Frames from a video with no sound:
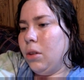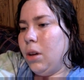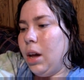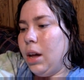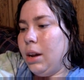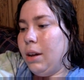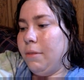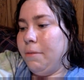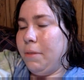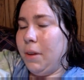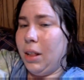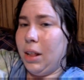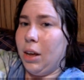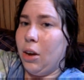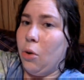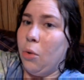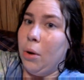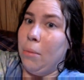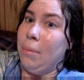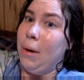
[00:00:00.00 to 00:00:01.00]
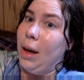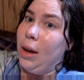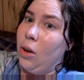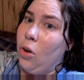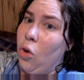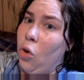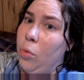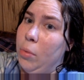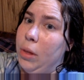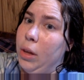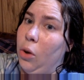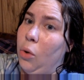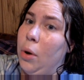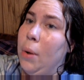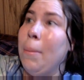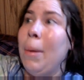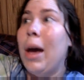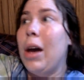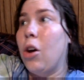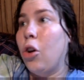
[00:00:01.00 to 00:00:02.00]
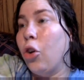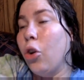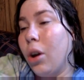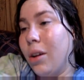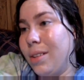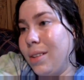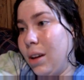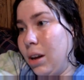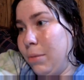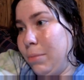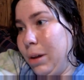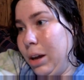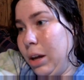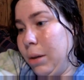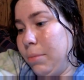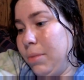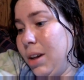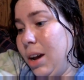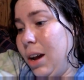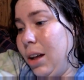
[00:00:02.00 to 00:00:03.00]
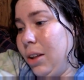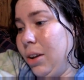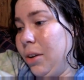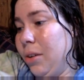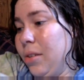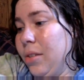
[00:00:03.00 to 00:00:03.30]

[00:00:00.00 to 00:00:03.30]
didn't feel like going back home and then going back across town to pick up Tyler.